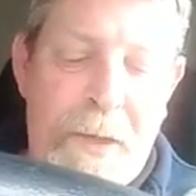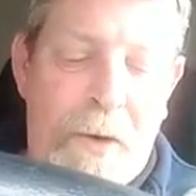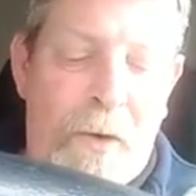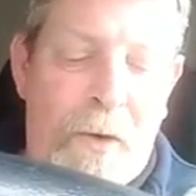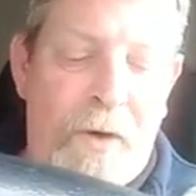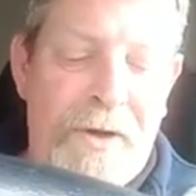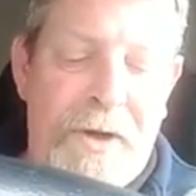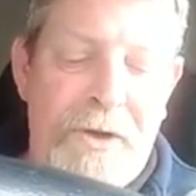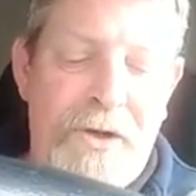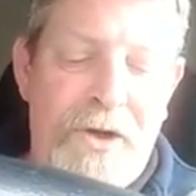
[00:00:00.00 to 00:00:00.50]

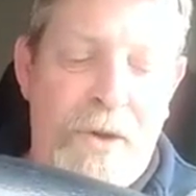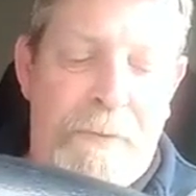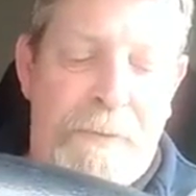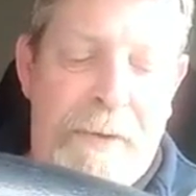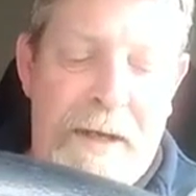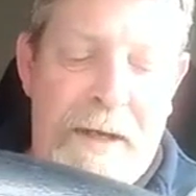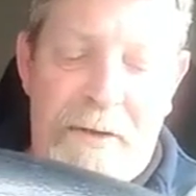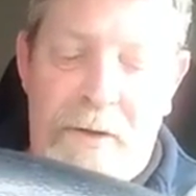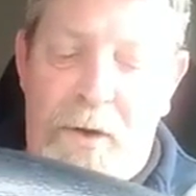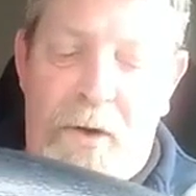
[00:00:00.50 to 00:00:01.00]
All the new
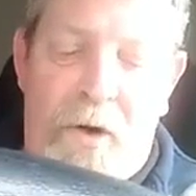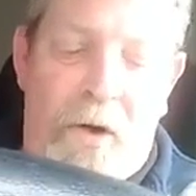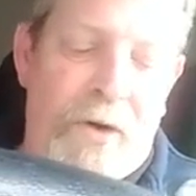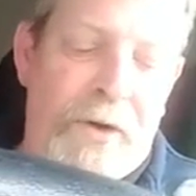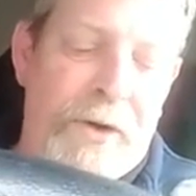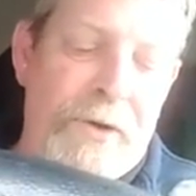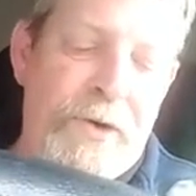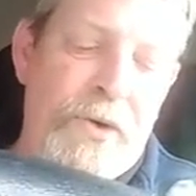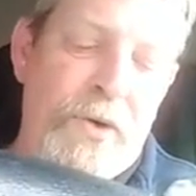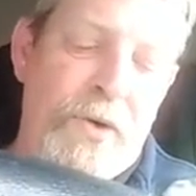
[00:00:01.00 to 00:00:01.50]

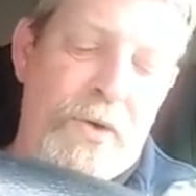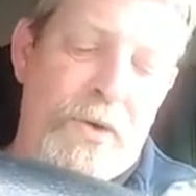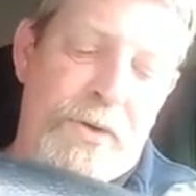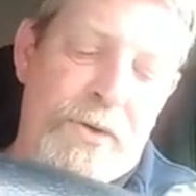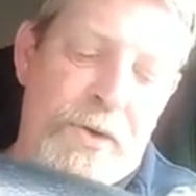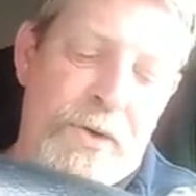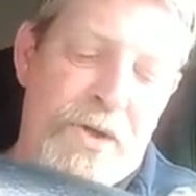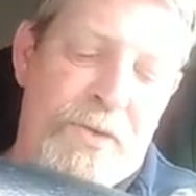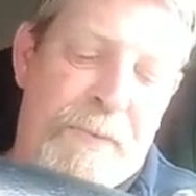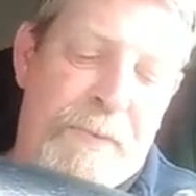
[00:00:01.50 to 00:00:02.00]

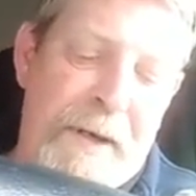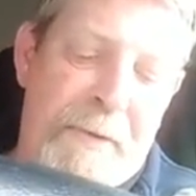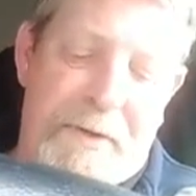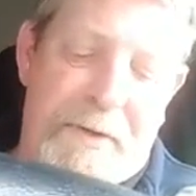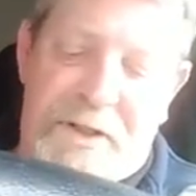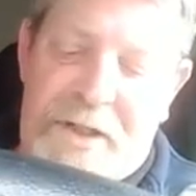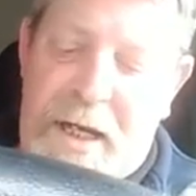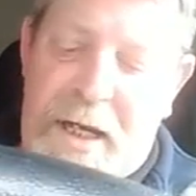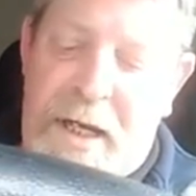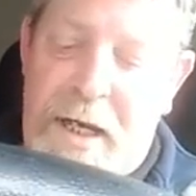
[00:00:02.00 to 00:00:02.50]

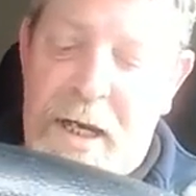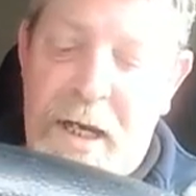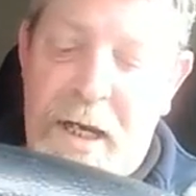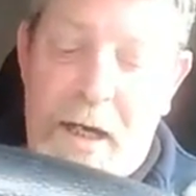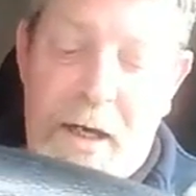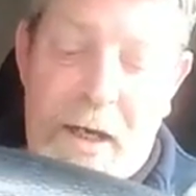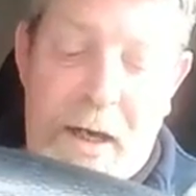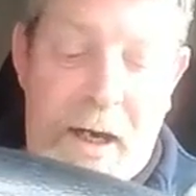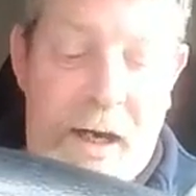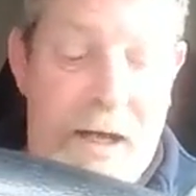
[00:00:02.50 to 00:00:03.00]
newspapers say
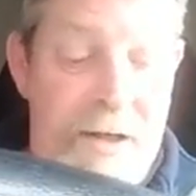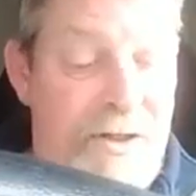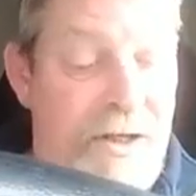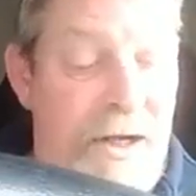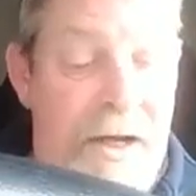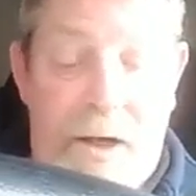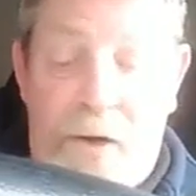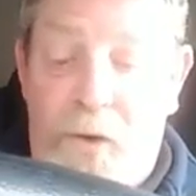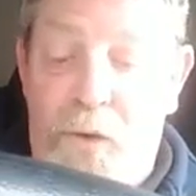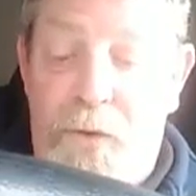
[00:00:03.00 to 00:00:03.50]
it's
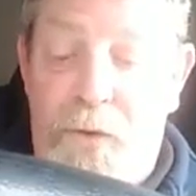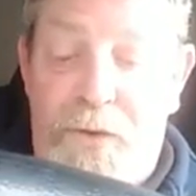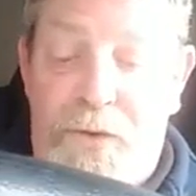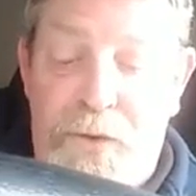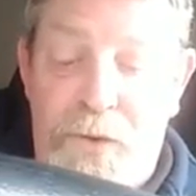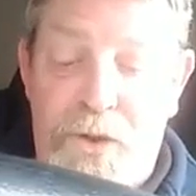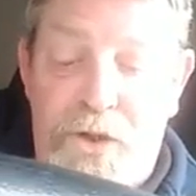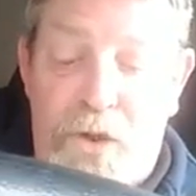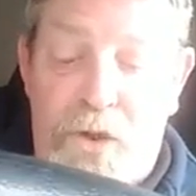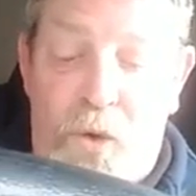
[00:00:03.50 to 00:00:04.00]
going
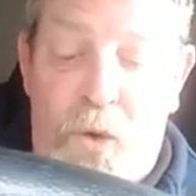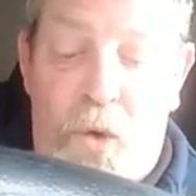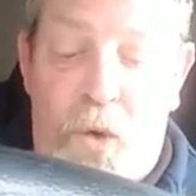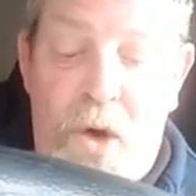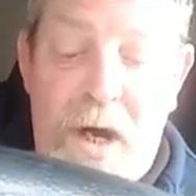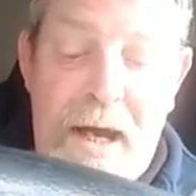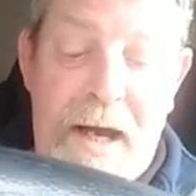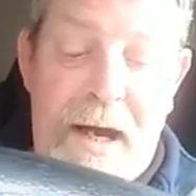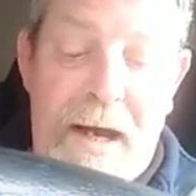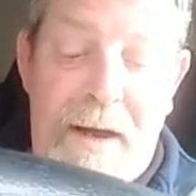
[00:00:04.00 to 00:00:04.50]
too slow
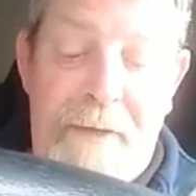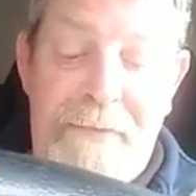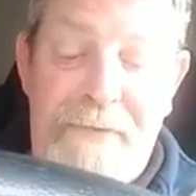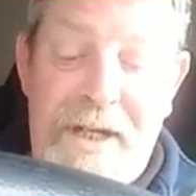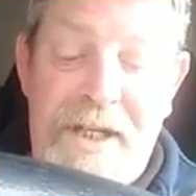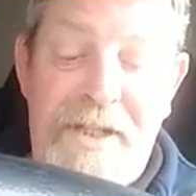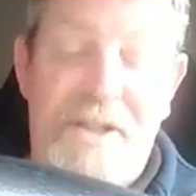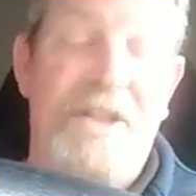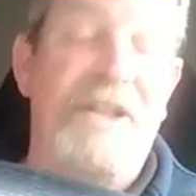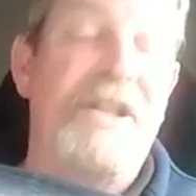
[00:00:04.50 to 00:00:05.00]
and
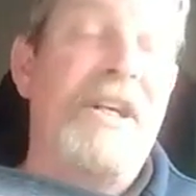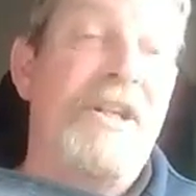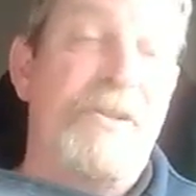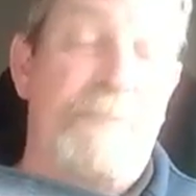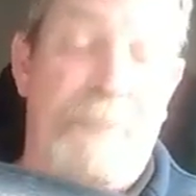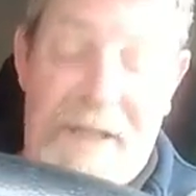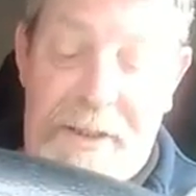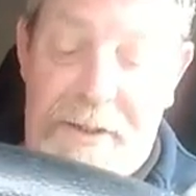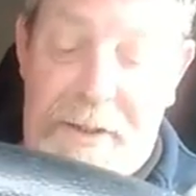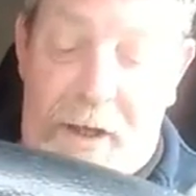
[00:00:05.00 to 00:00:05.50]
needs to
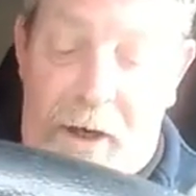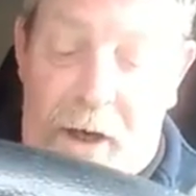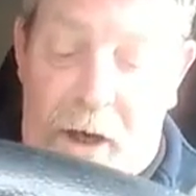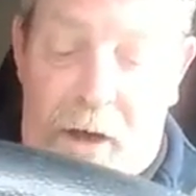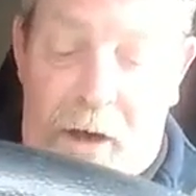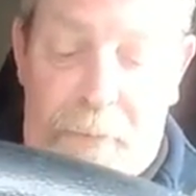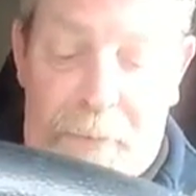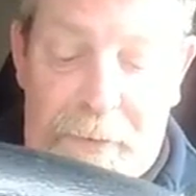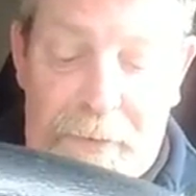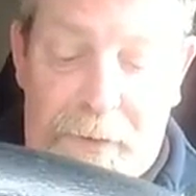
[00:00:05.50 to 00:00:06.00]
speed
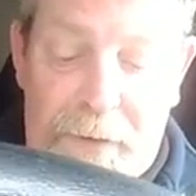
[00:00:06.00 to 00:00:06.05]
up.